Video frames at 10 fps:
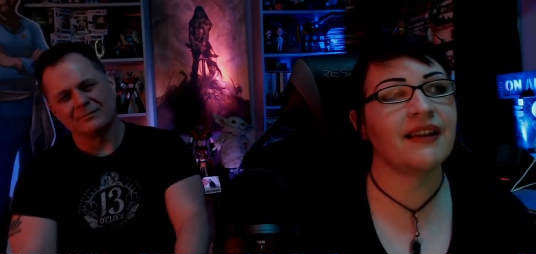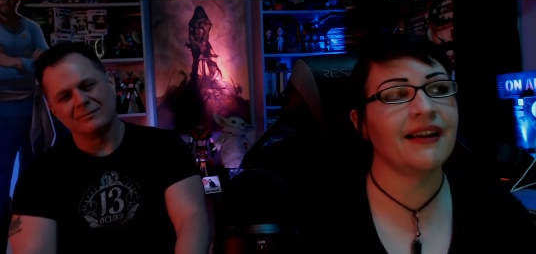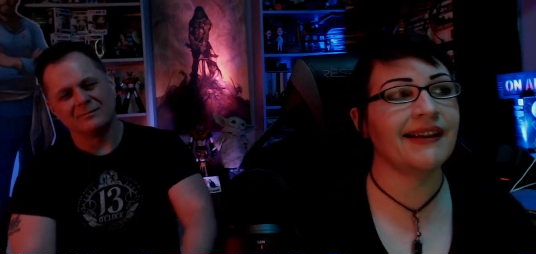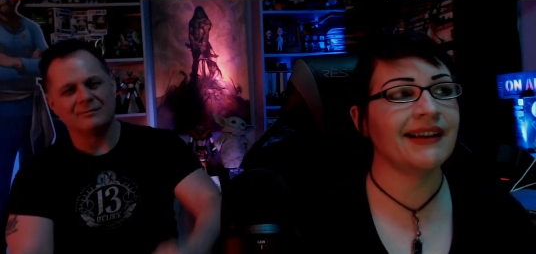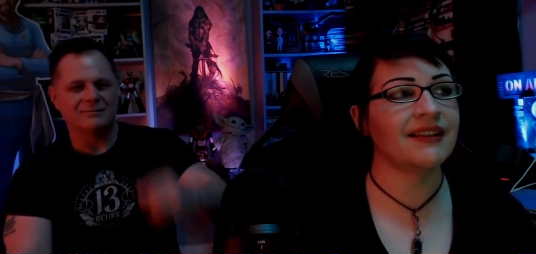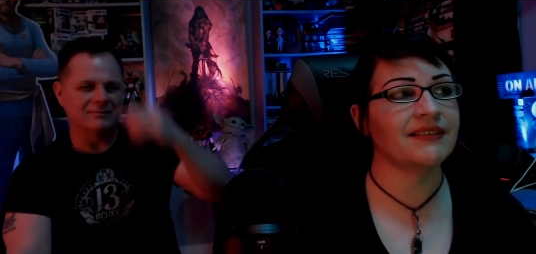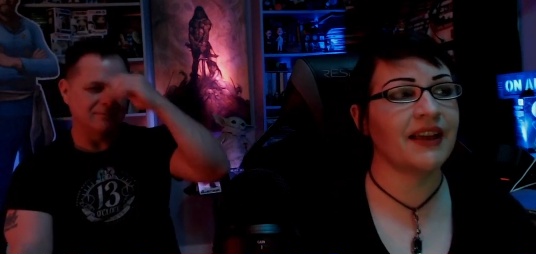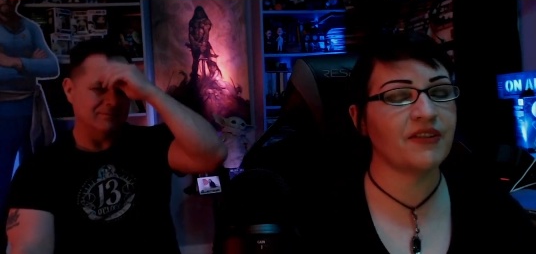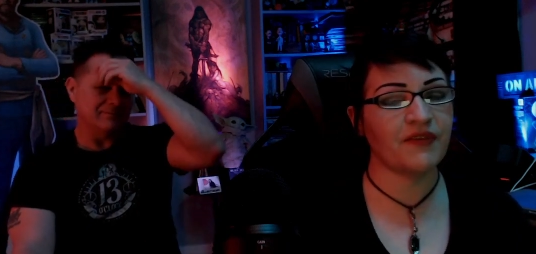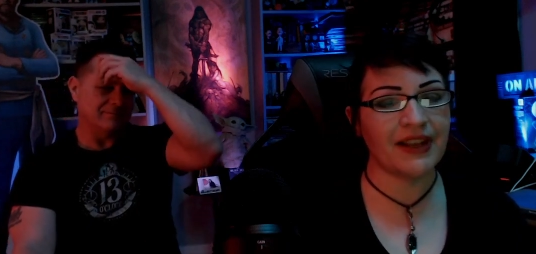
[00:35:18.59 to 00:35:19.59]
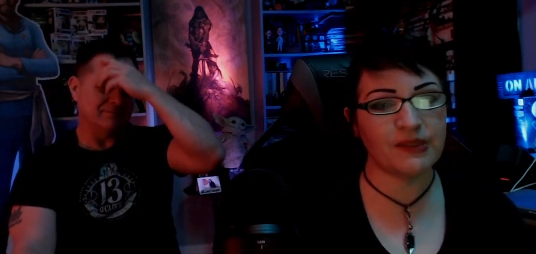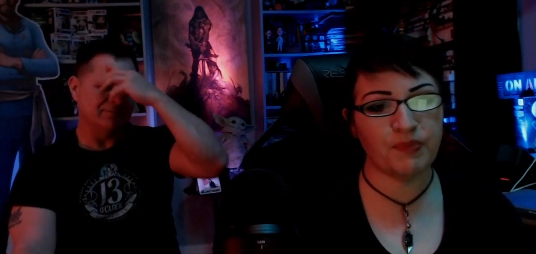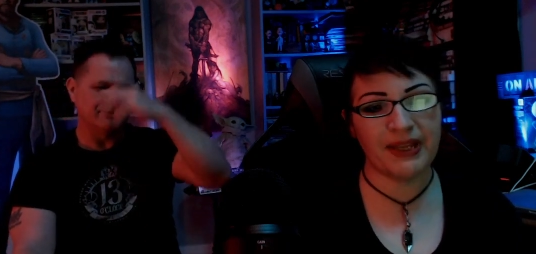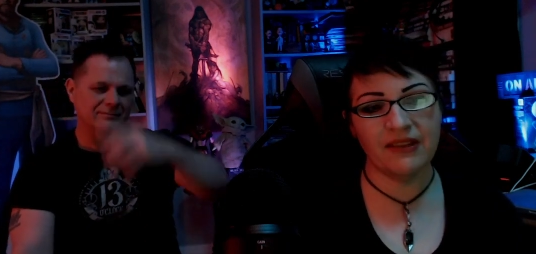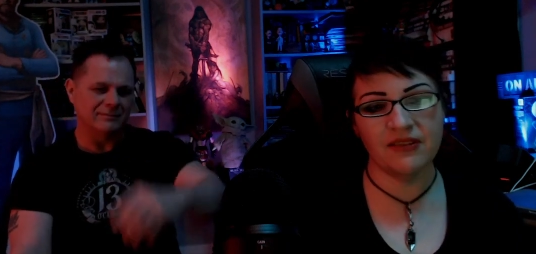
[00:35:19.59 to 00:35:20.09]
Speaker 1: uh, Leatherface
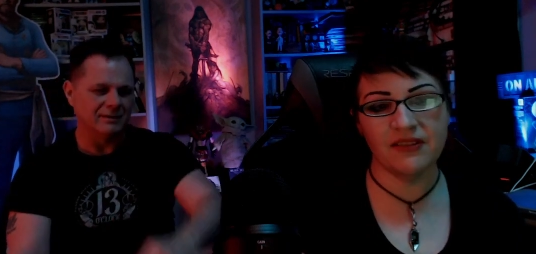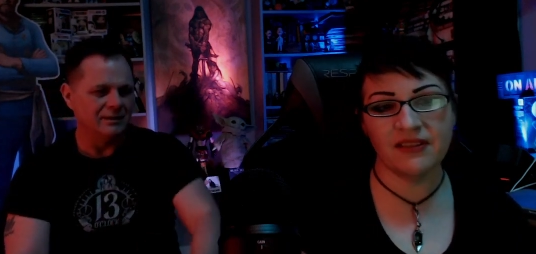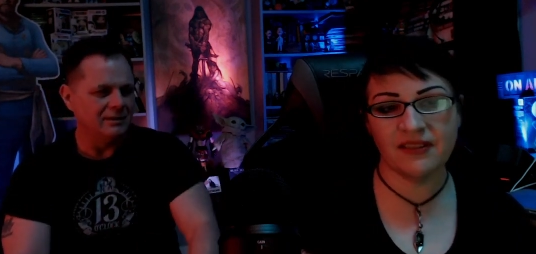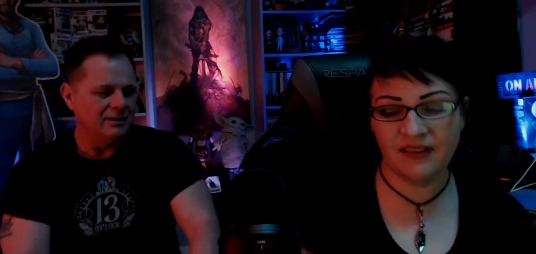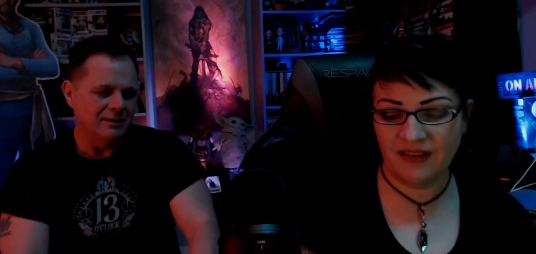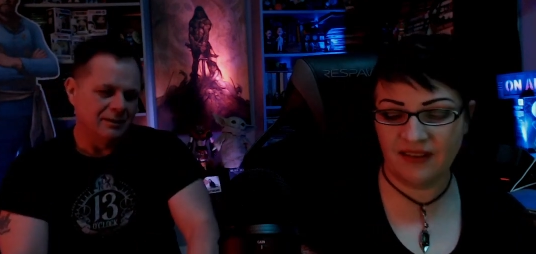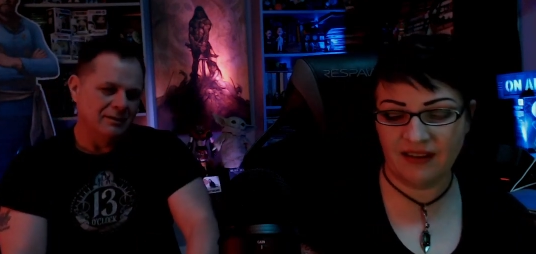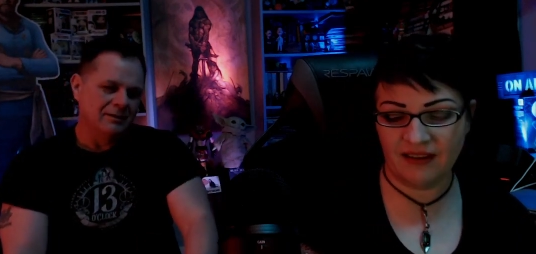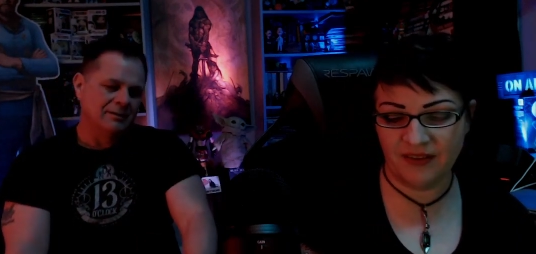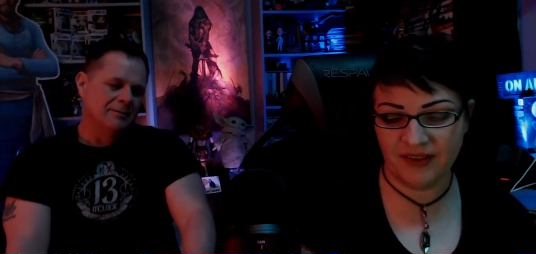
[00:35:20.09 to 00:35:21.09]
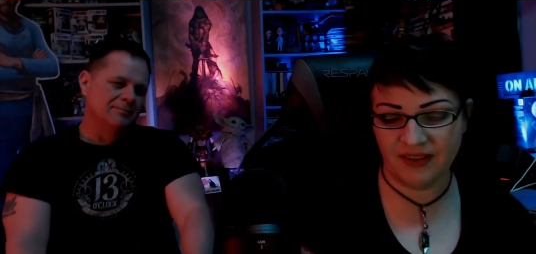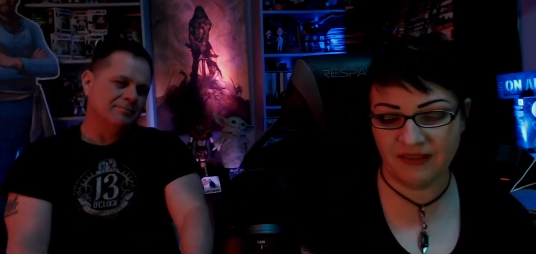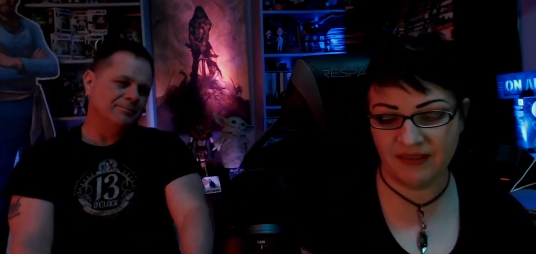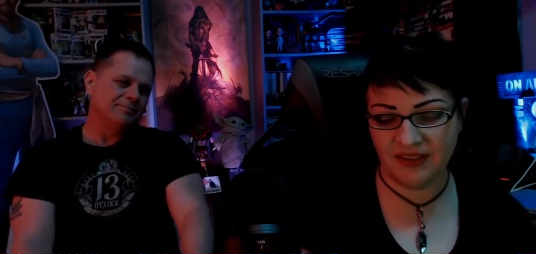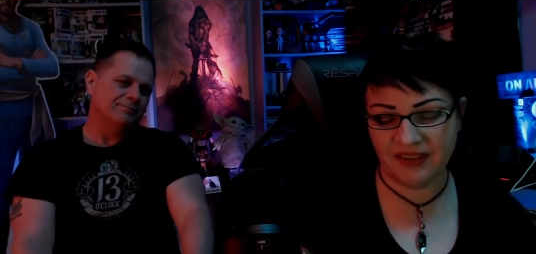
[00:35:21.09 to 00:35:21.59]
peels all
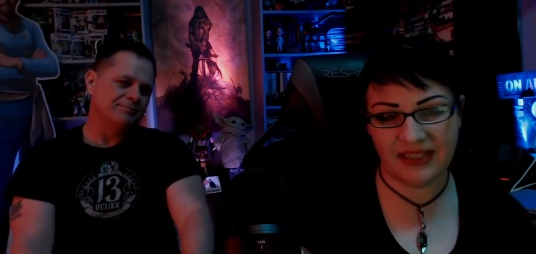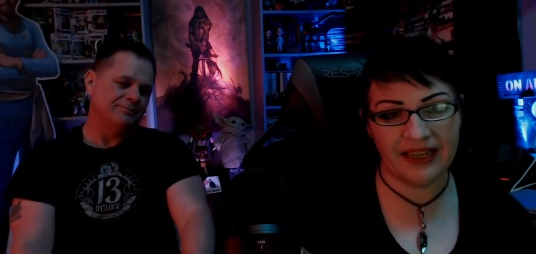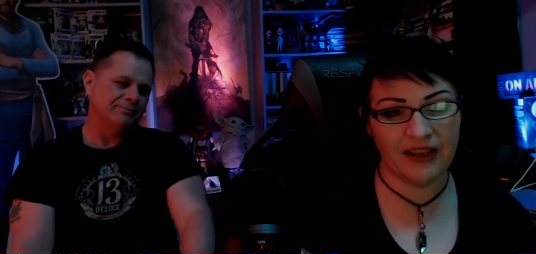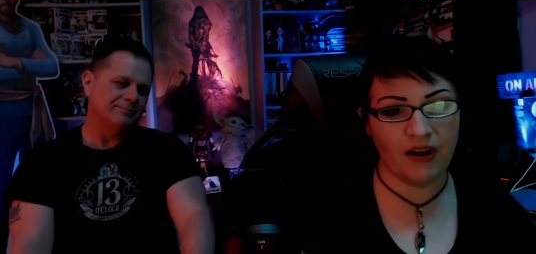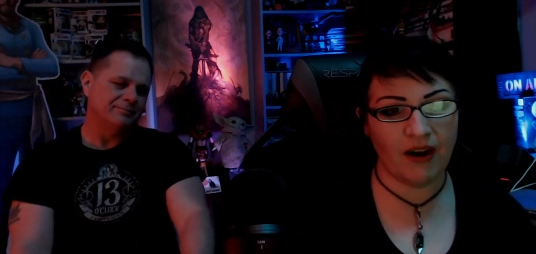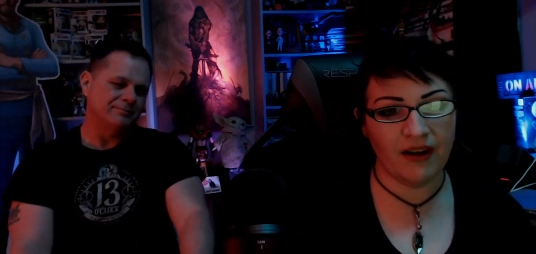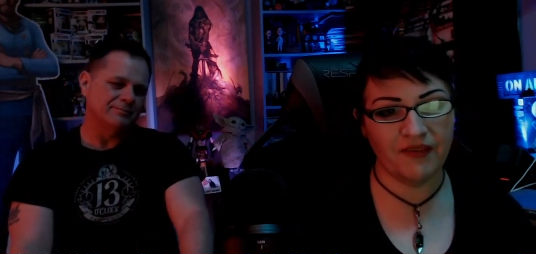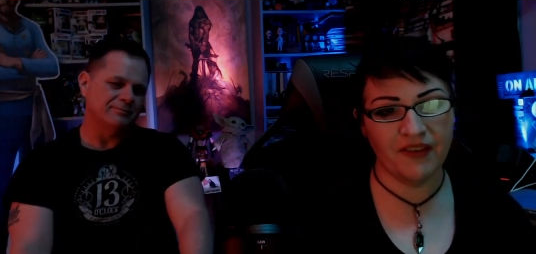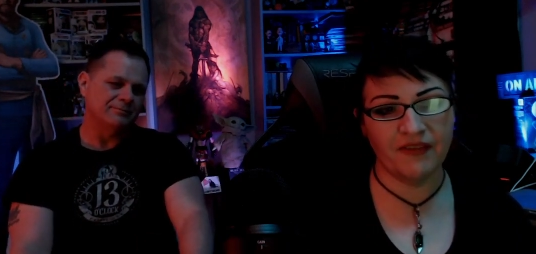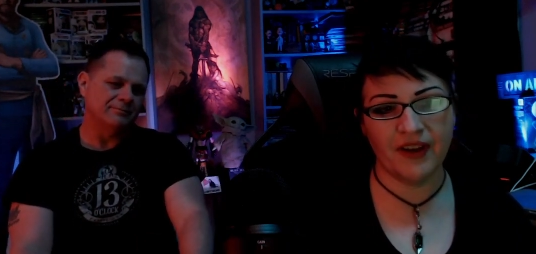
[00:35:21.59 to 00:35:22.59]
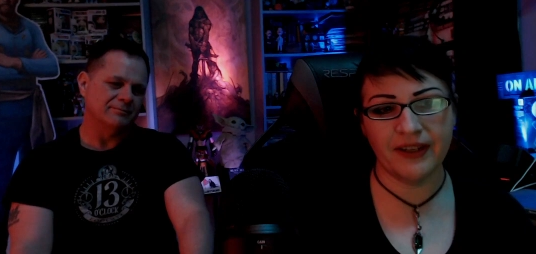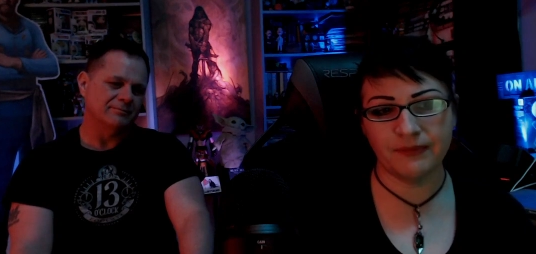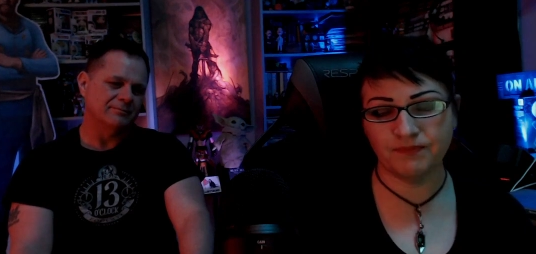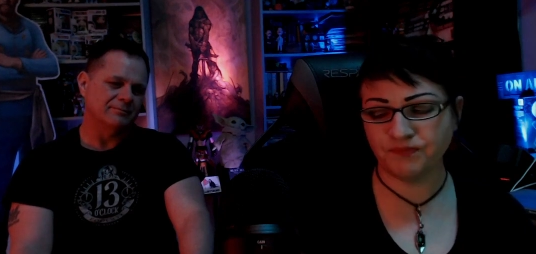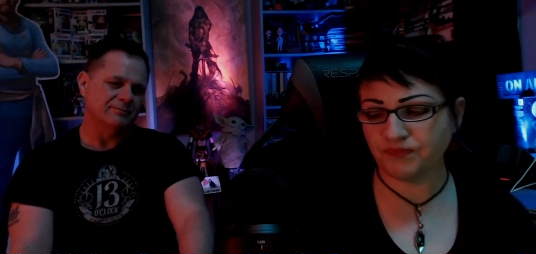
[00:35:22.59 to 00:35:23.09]
the the skin off of
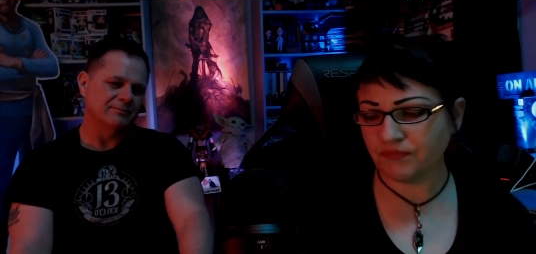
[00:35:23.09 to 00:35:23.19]
um,